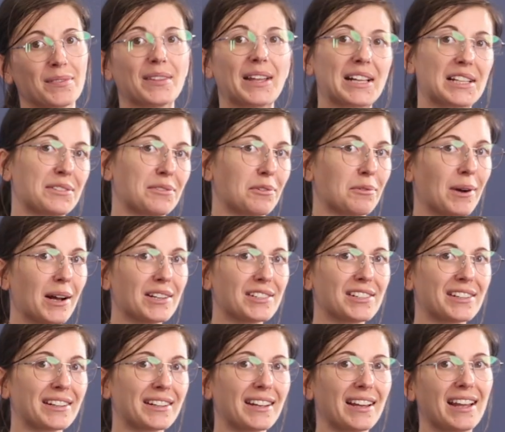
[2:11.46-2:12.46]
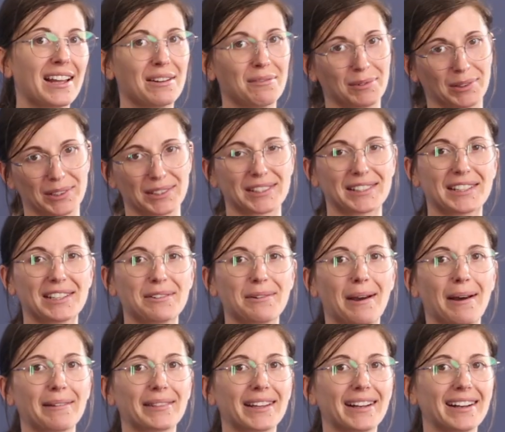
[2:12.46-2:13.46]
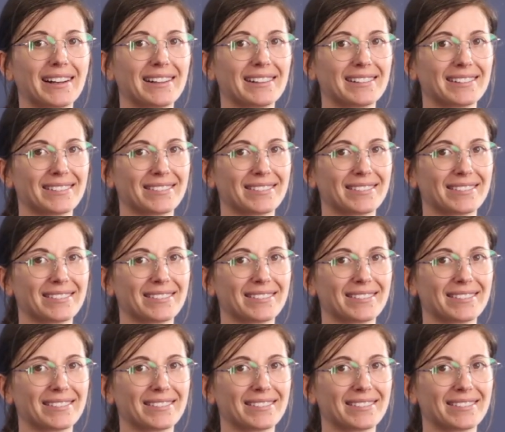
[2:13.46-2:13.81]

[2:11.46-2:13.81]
Thanks for watching, and we'll see you out there.